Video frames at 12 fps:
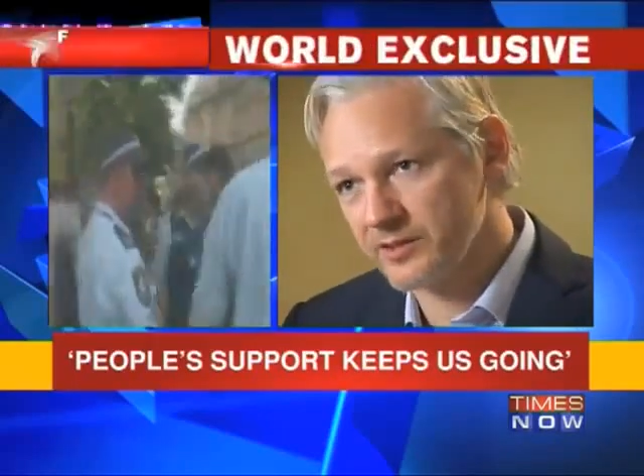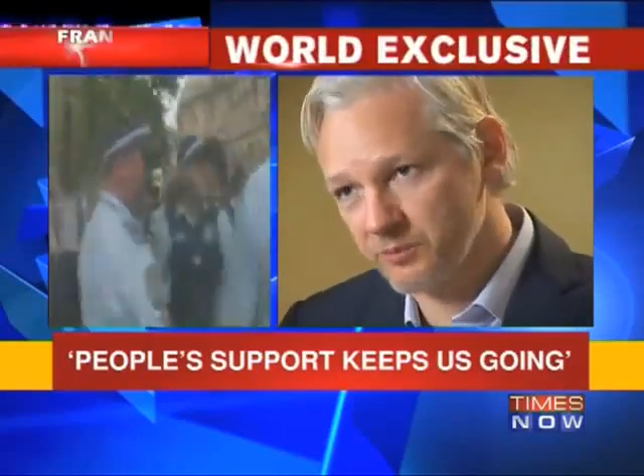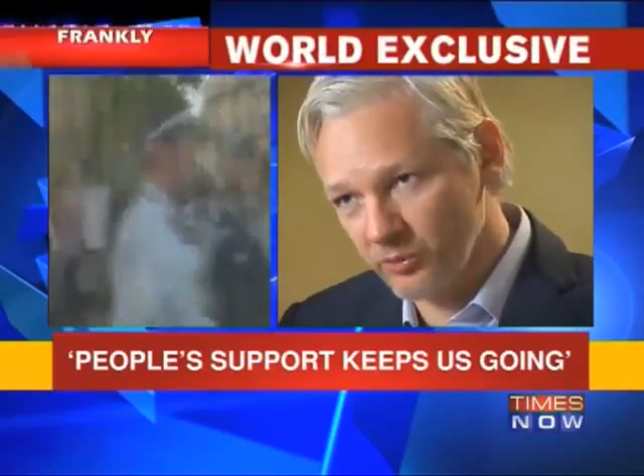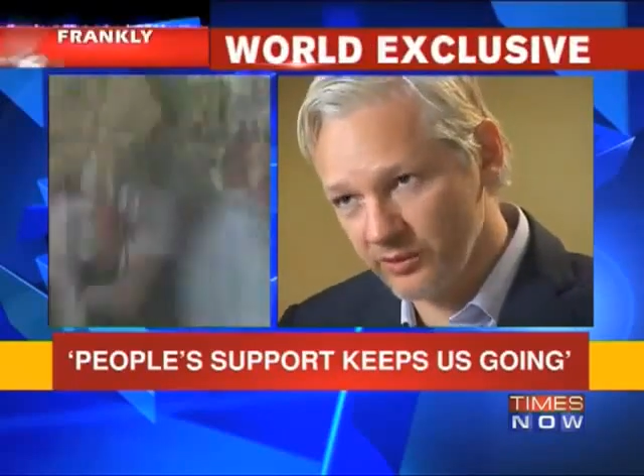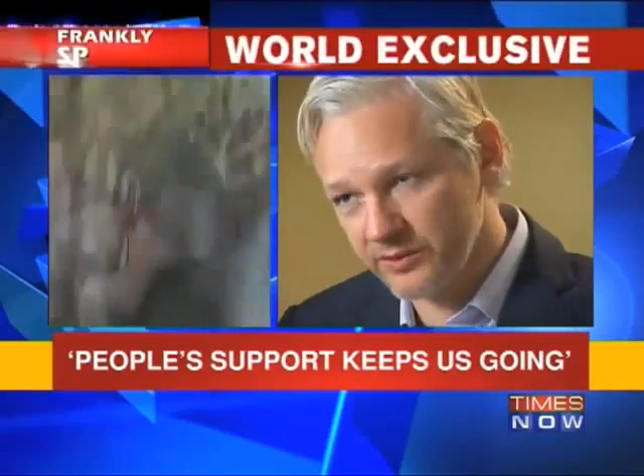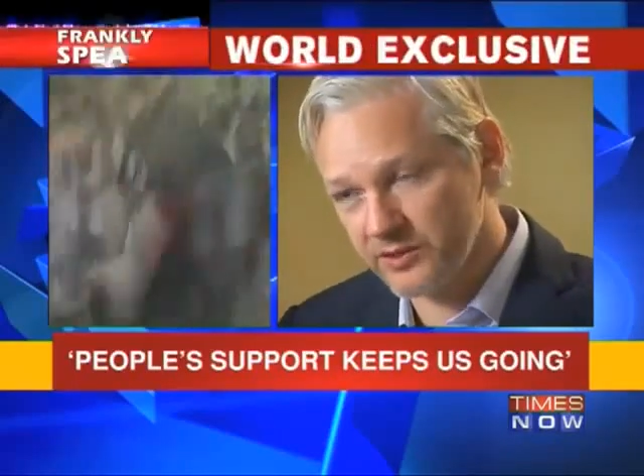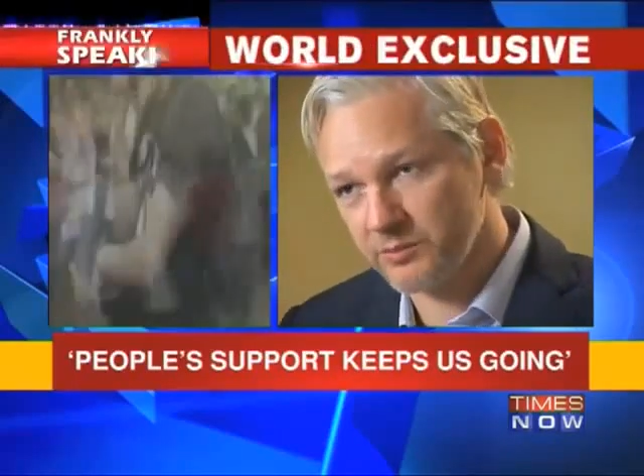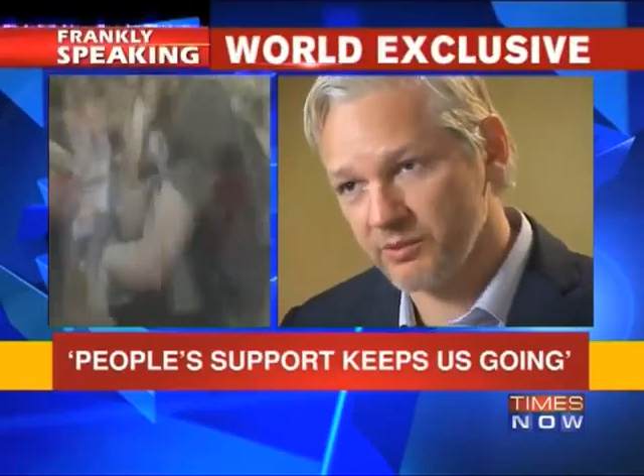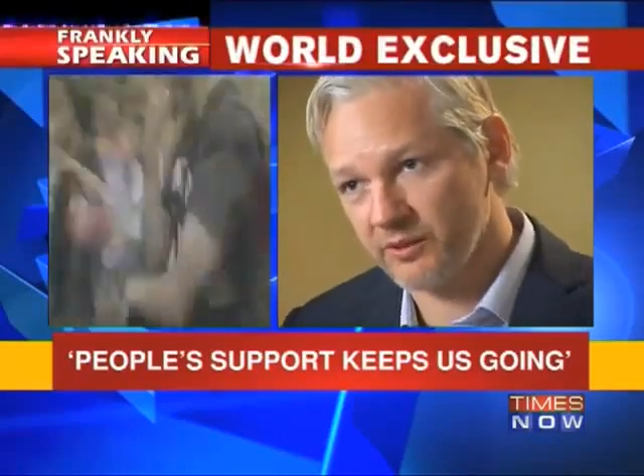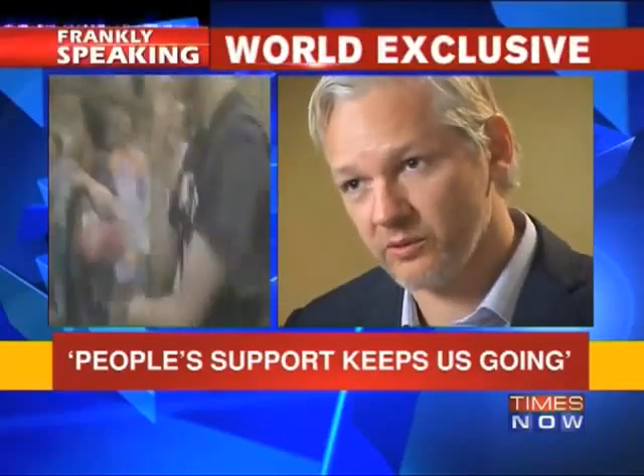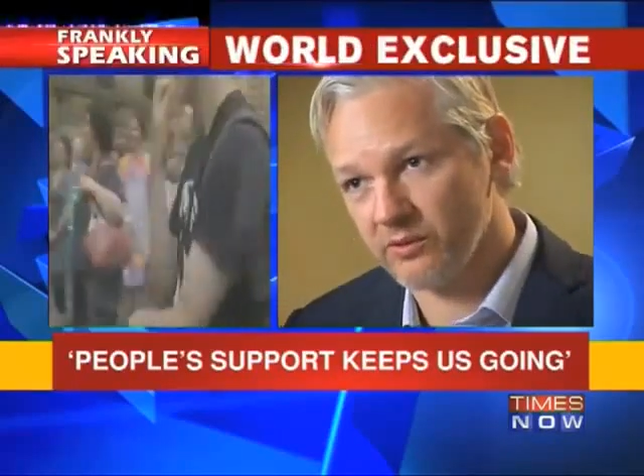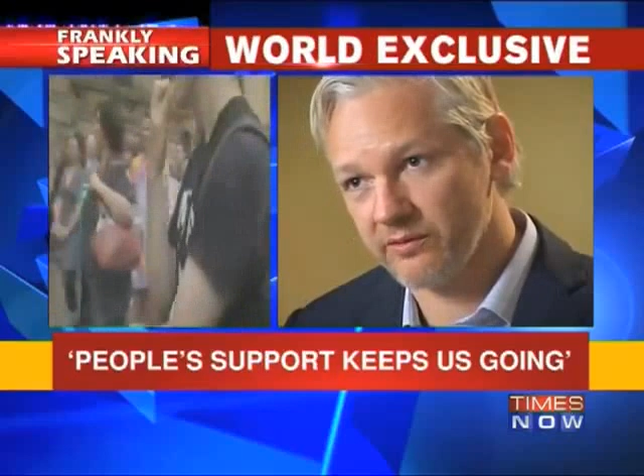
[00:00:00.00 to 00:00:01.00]
supporters are
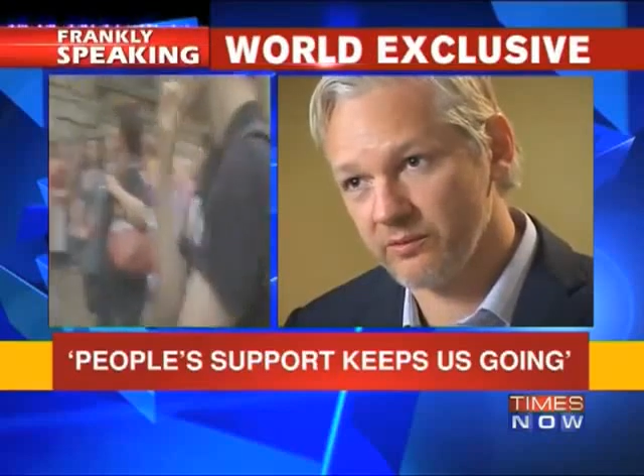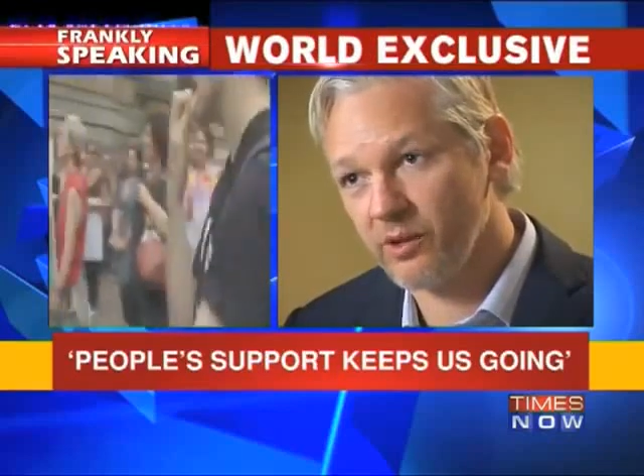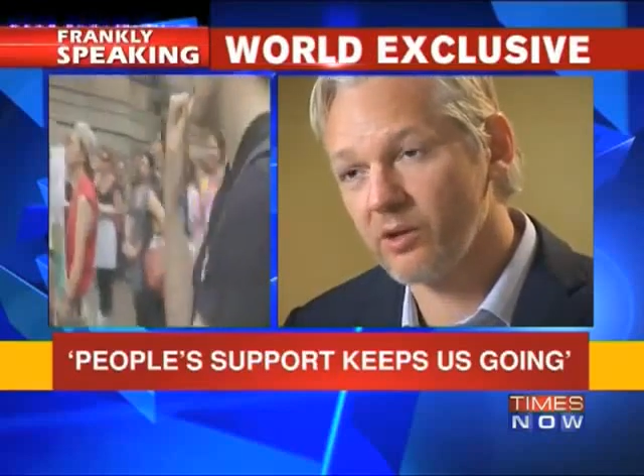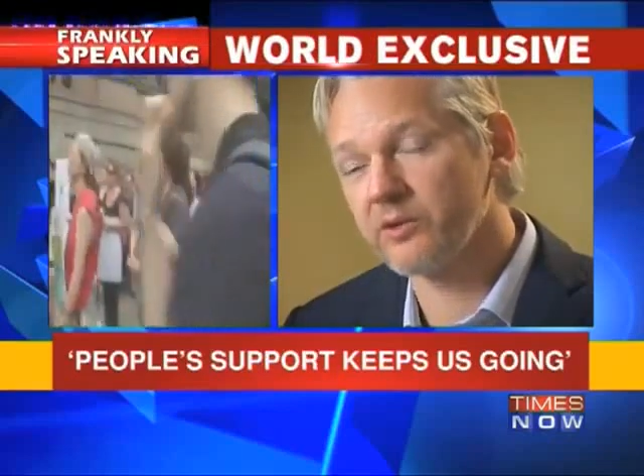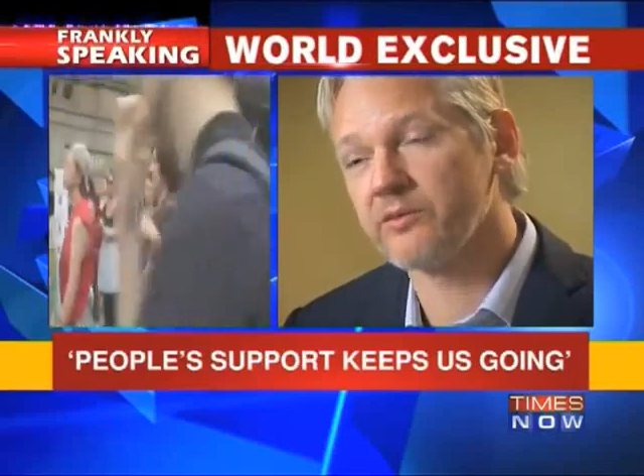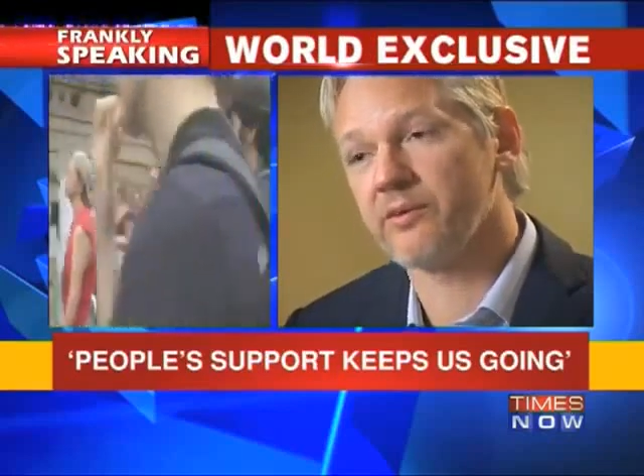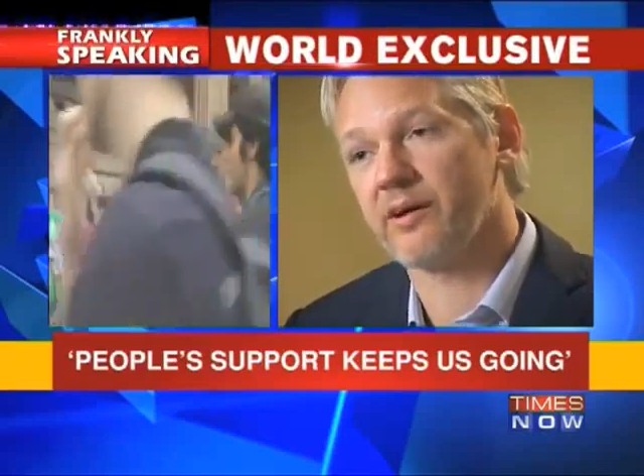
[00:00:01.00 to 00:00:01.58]
spread all over the world.